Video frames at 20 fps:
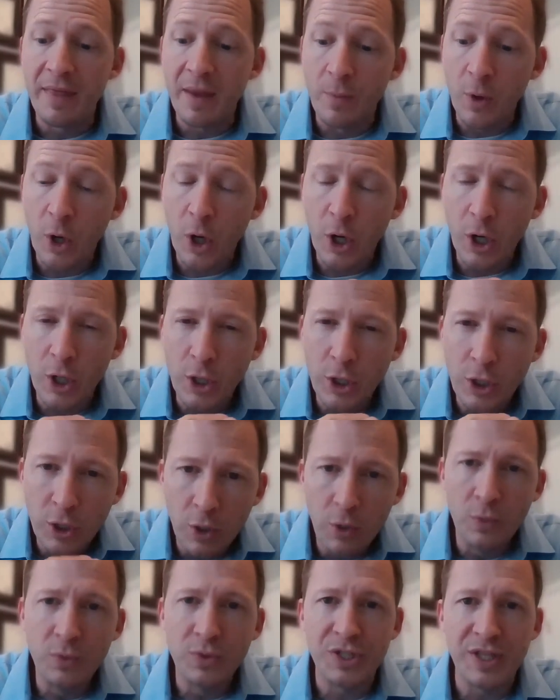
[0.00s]
And then we're going to
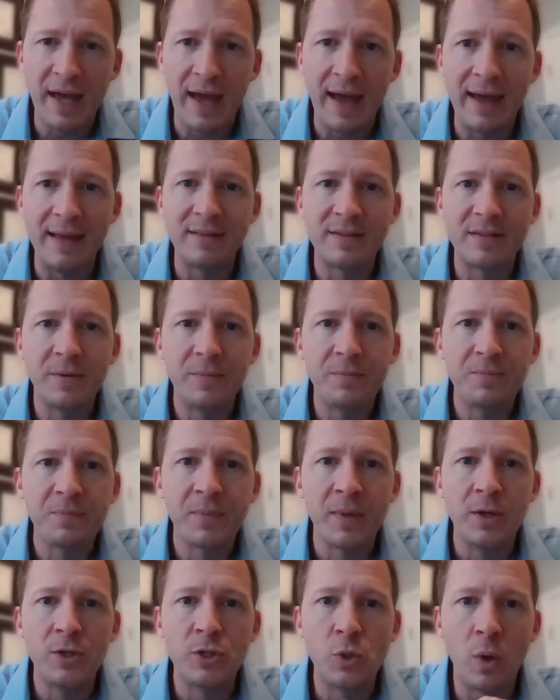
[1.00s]
use that
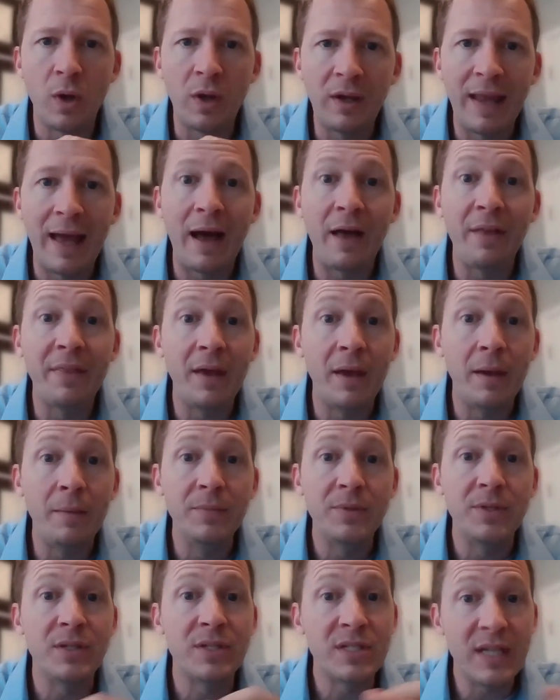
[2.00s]
to allow
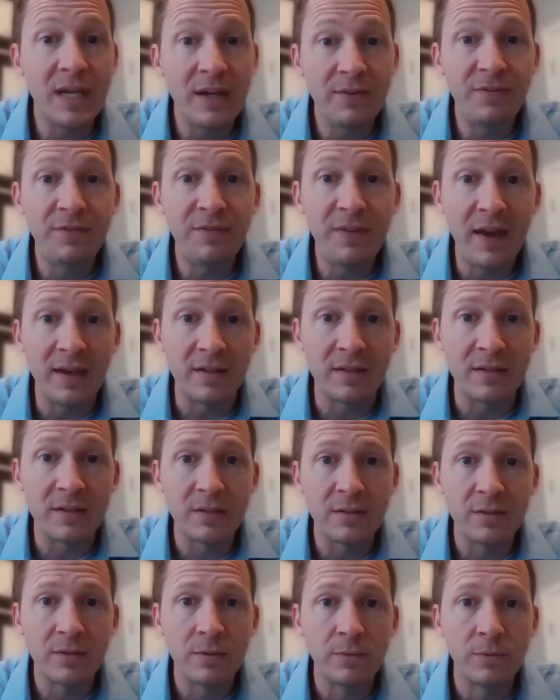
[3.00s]
them to save
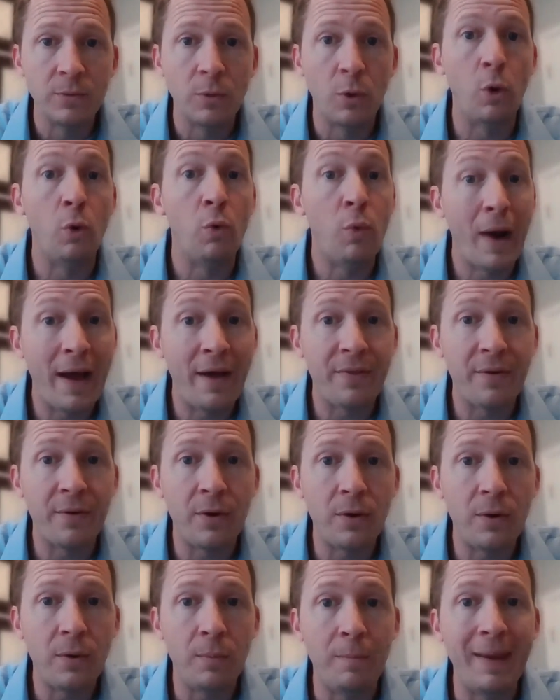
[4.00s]
face, or
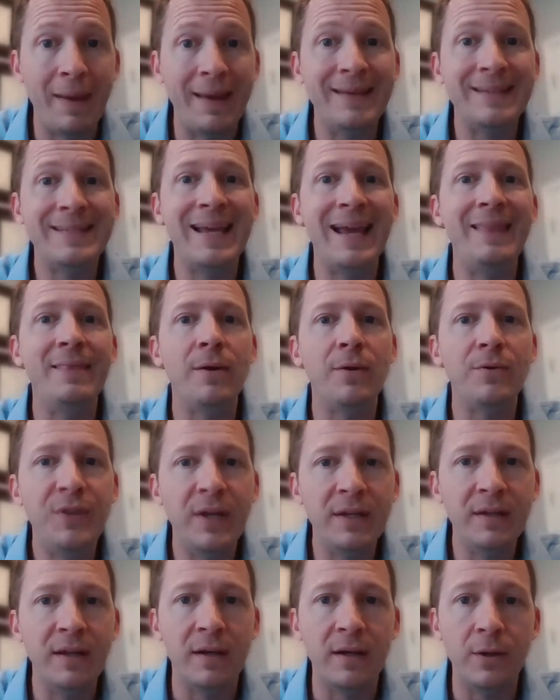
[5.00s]
rather maintain
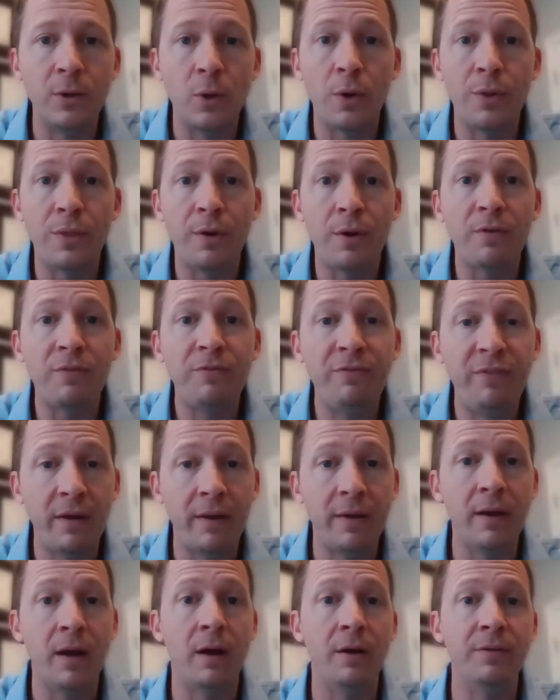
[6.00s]
their dignity or their
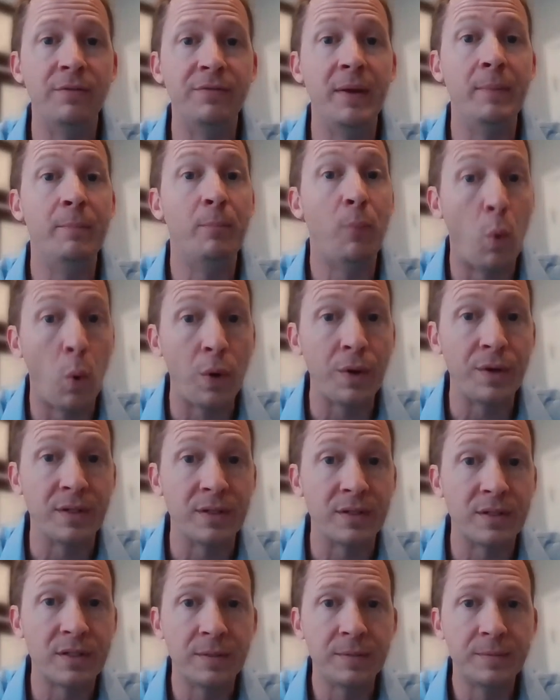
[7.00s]
feeling of
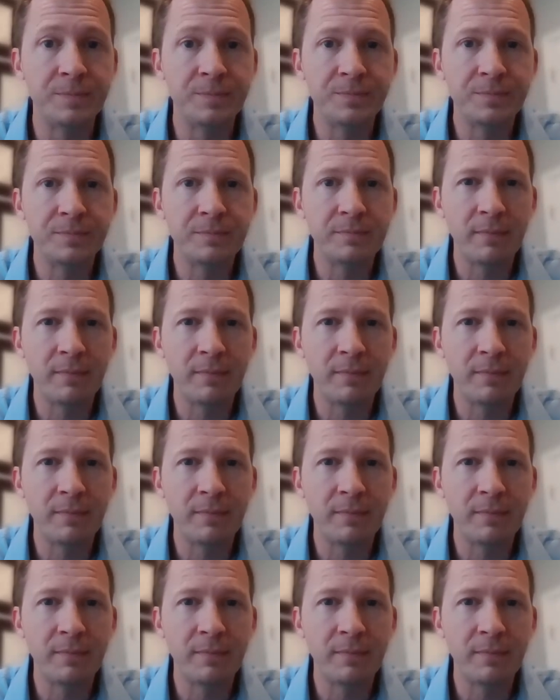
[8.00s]
importance.